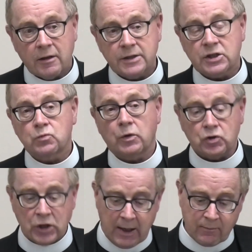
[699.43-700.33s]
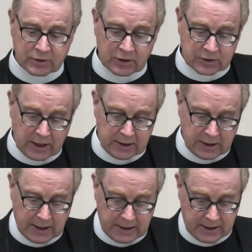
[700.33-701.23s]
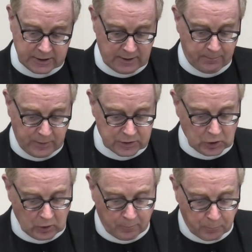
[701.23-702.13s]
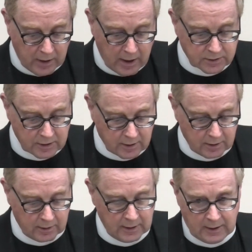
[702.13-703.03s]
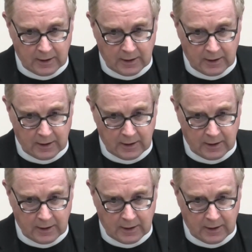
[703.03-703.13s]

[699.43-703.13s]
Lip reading: This is what James is saying in his epistle of practical